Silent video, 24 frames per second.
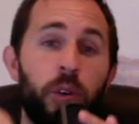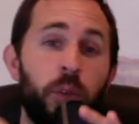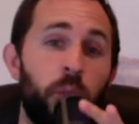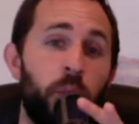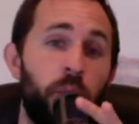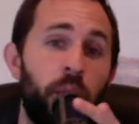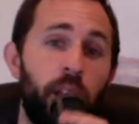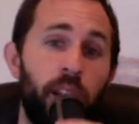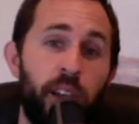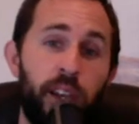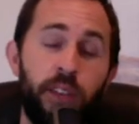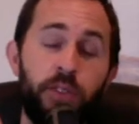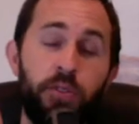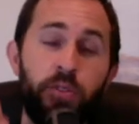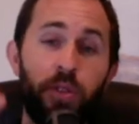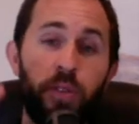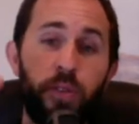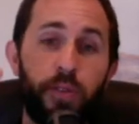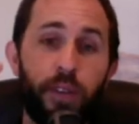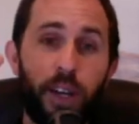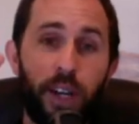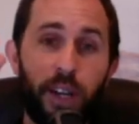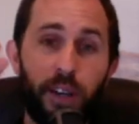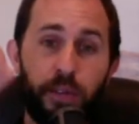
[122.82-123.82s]
away and
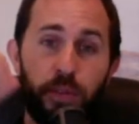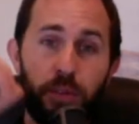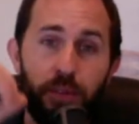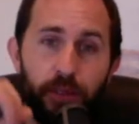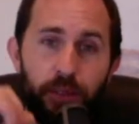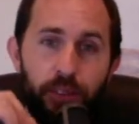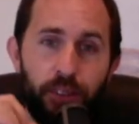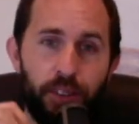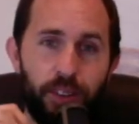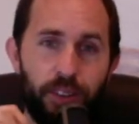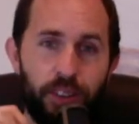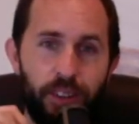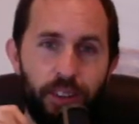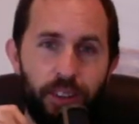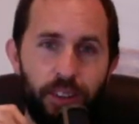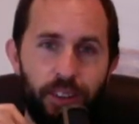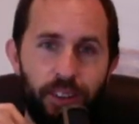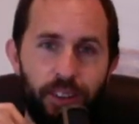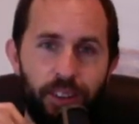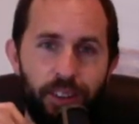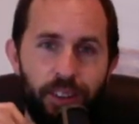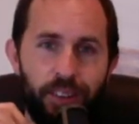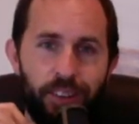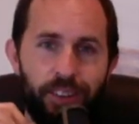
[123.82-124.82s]
survive,
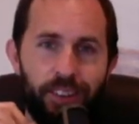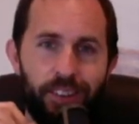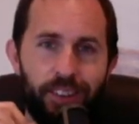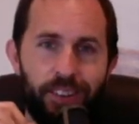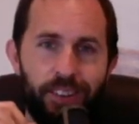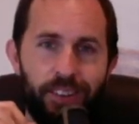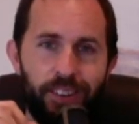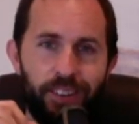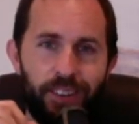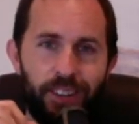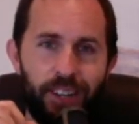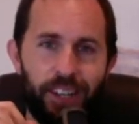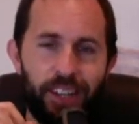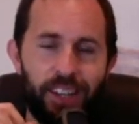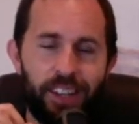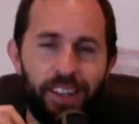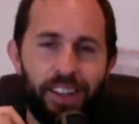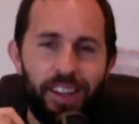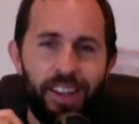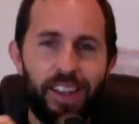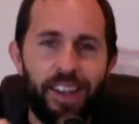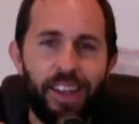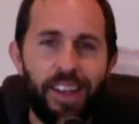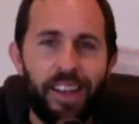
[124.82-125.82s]
right?
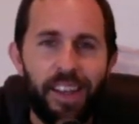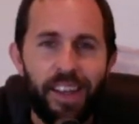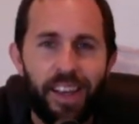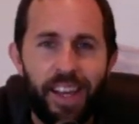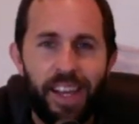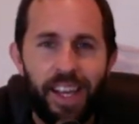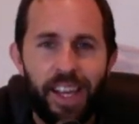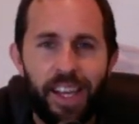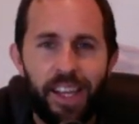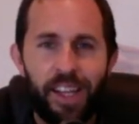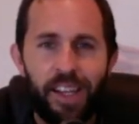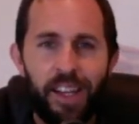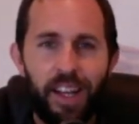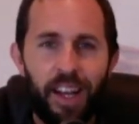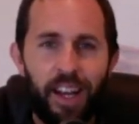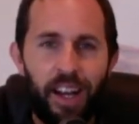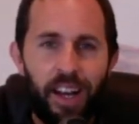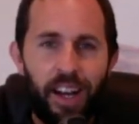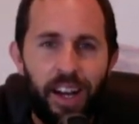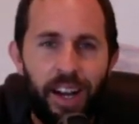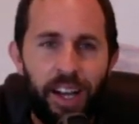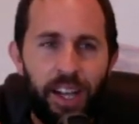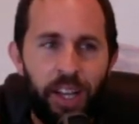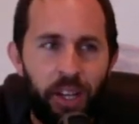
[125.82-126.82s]
And
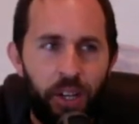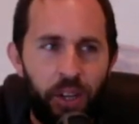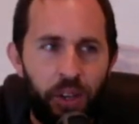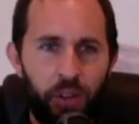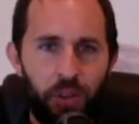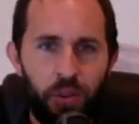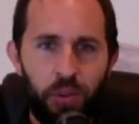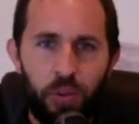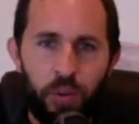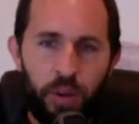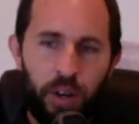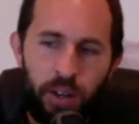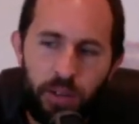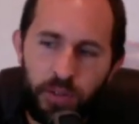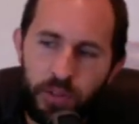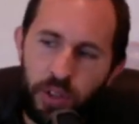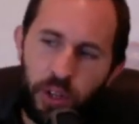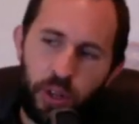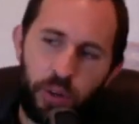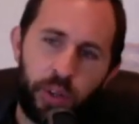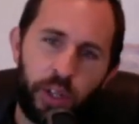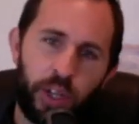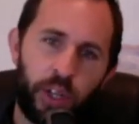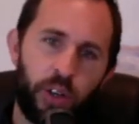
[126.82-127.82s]
I knew when I was
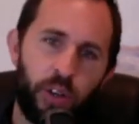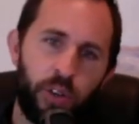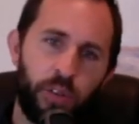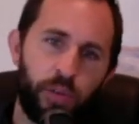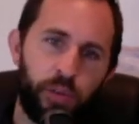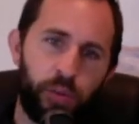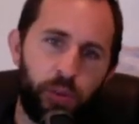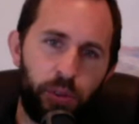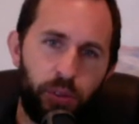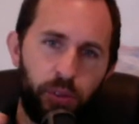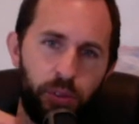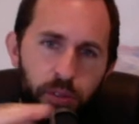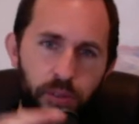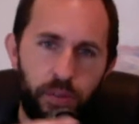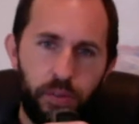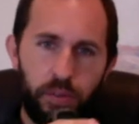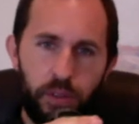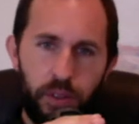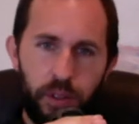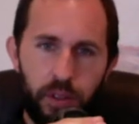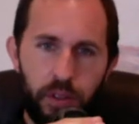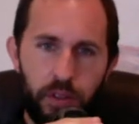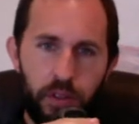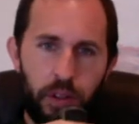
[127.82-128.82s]
going over
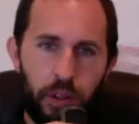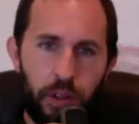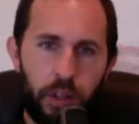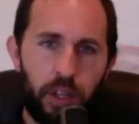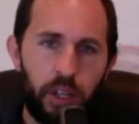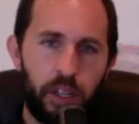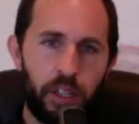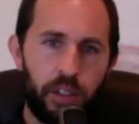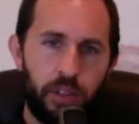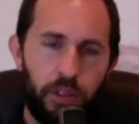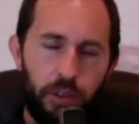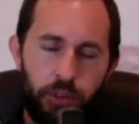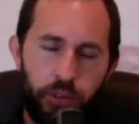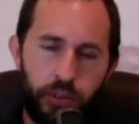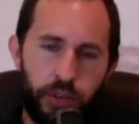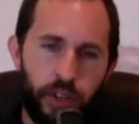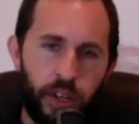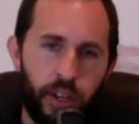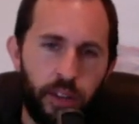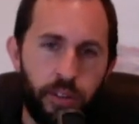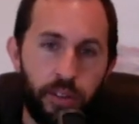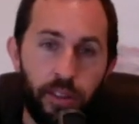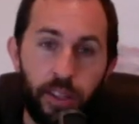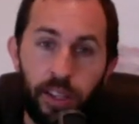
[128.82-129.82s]
the, the lawn, there's
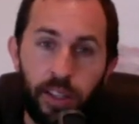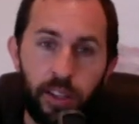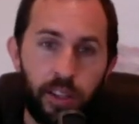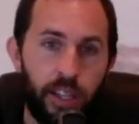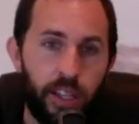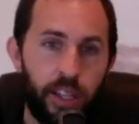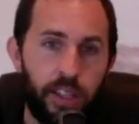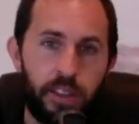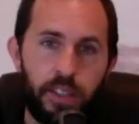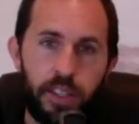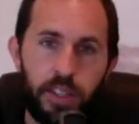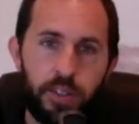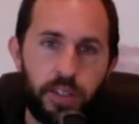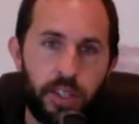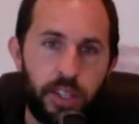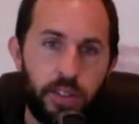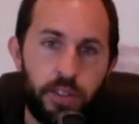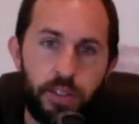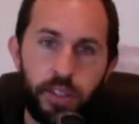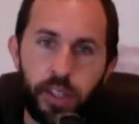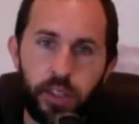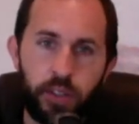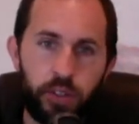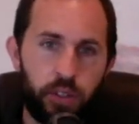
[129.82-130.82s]
nothing that these
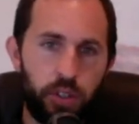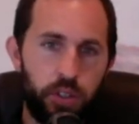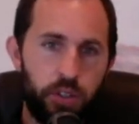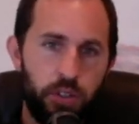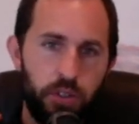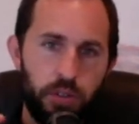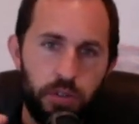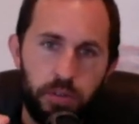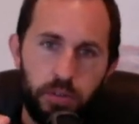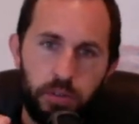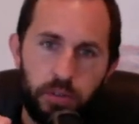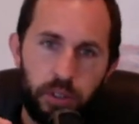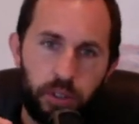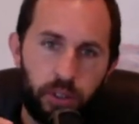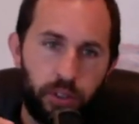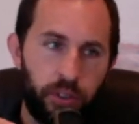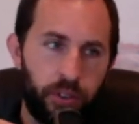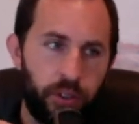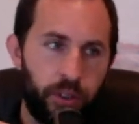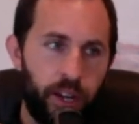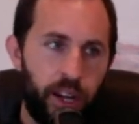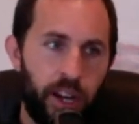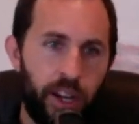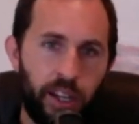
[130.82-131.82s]
insects could do. They're,
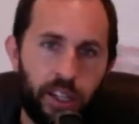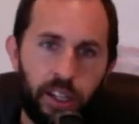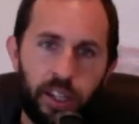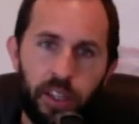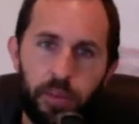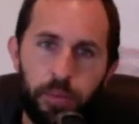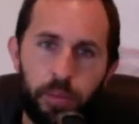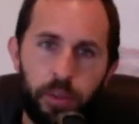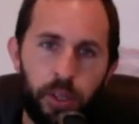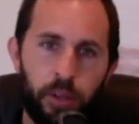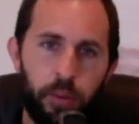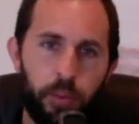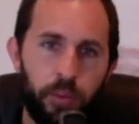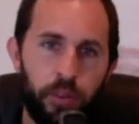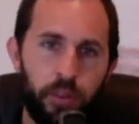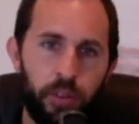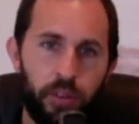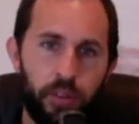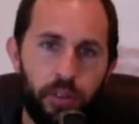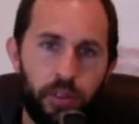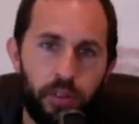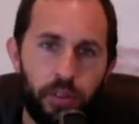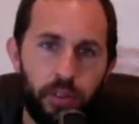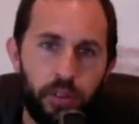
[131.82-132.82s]
they're not going to be able
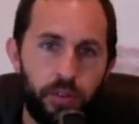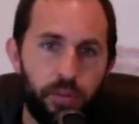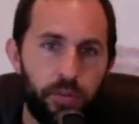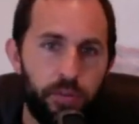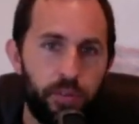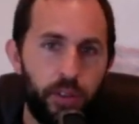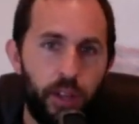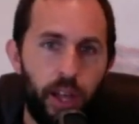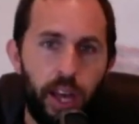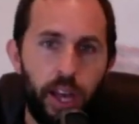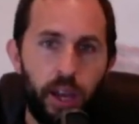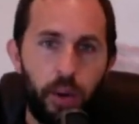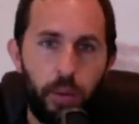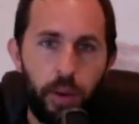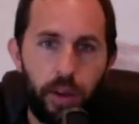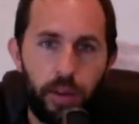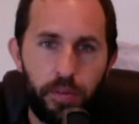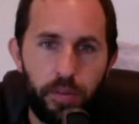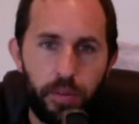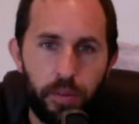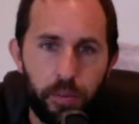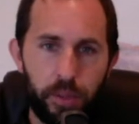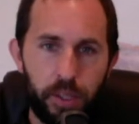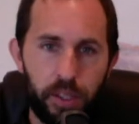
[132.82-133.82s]
to, to fly away
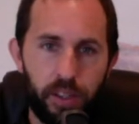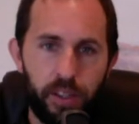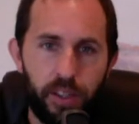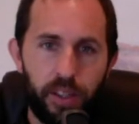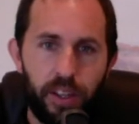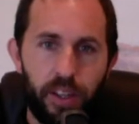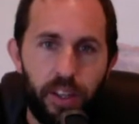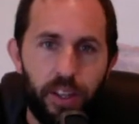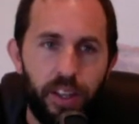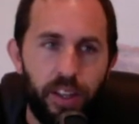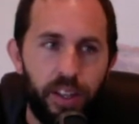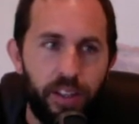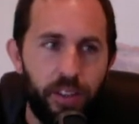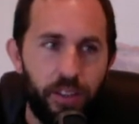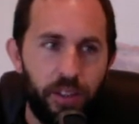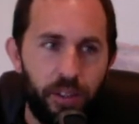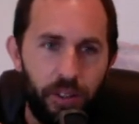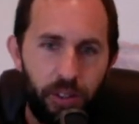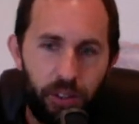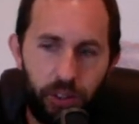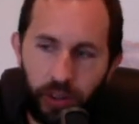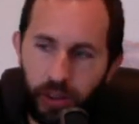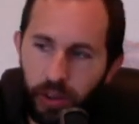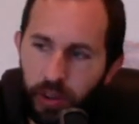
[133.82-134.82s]
from me.
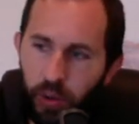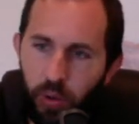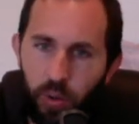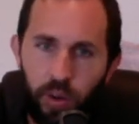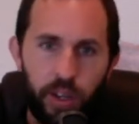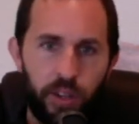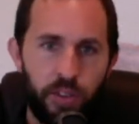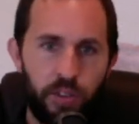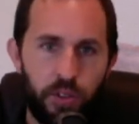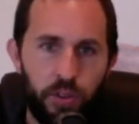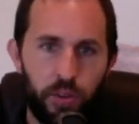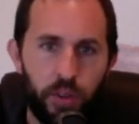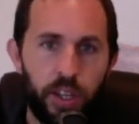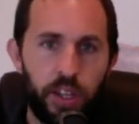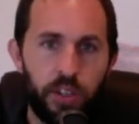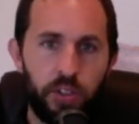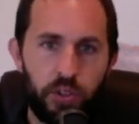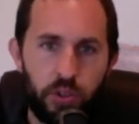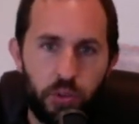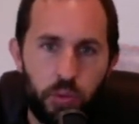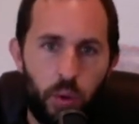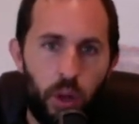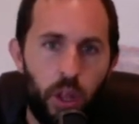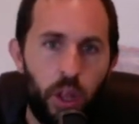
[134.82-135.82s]
They're going to get
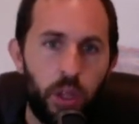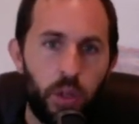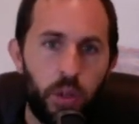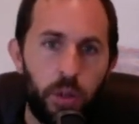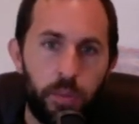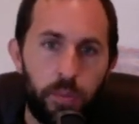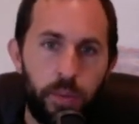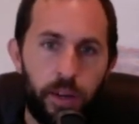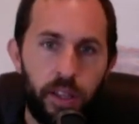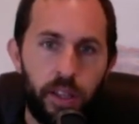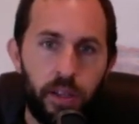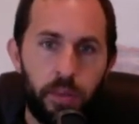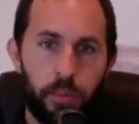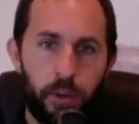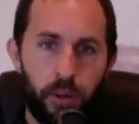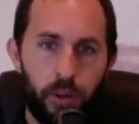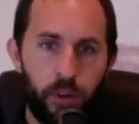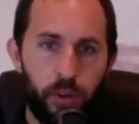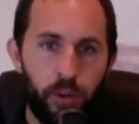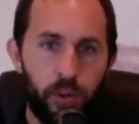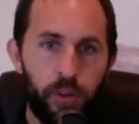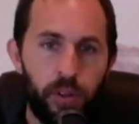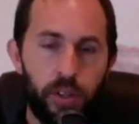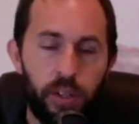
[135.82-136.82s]
swallowed up by the
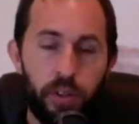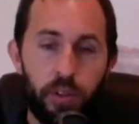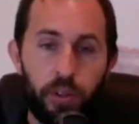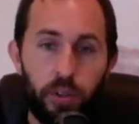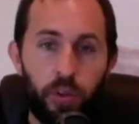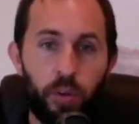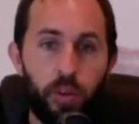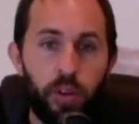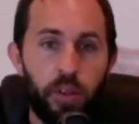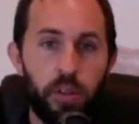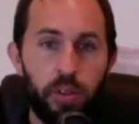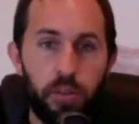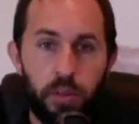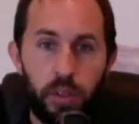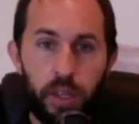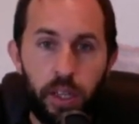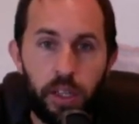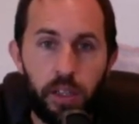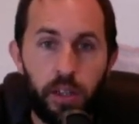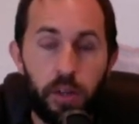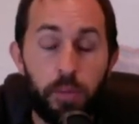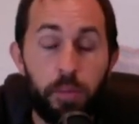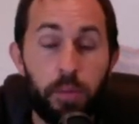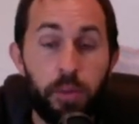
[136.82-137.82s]
mower, and they're going to
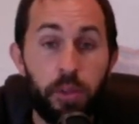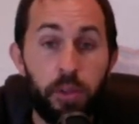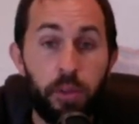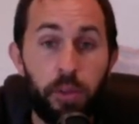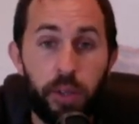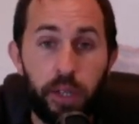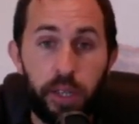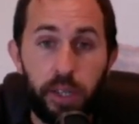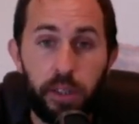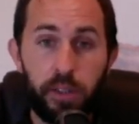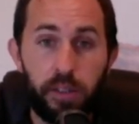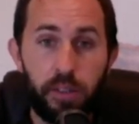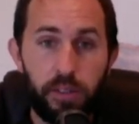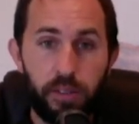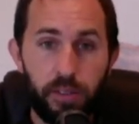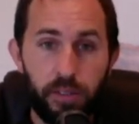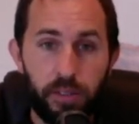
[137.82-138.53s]
get obliterated,